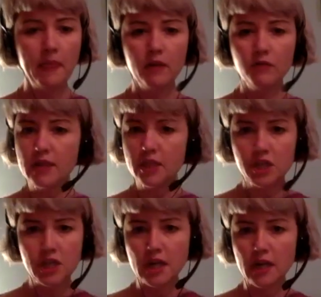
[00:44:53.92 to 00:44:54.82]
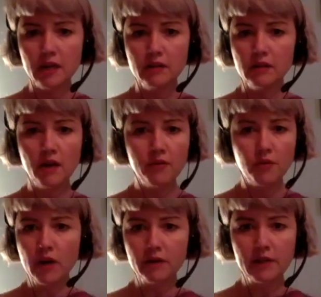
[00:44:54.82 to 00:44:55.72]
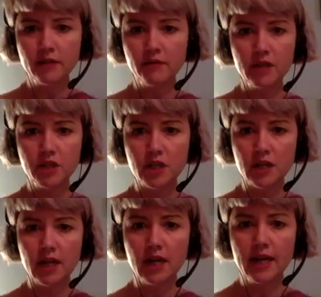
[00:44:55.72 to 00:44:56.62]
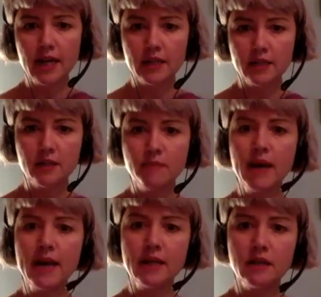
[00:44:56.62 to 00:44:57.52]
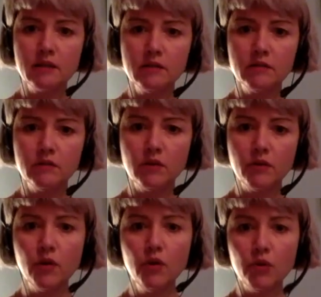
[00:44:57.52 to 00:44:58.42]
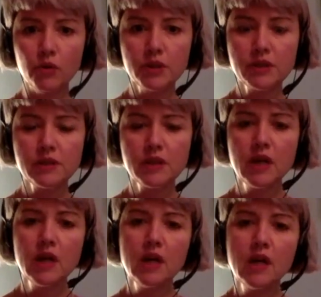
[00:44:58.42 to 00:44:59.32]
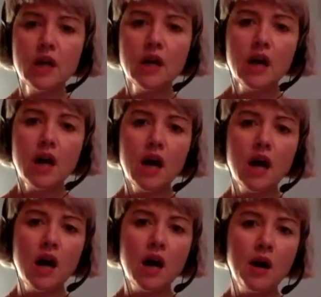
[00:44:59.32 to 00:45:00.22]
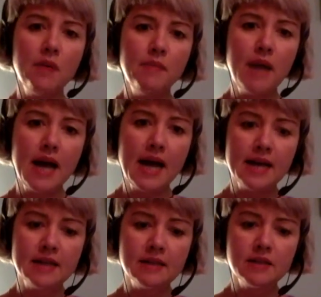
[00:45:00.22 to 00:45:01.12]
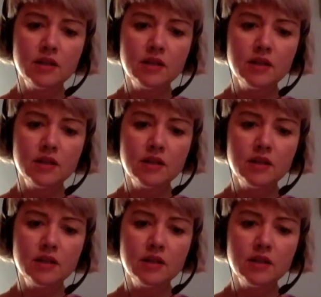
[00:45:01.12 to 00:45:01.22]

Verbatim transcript: creature otherworldly creature clinging to the mane of a horse. Mm. Um, and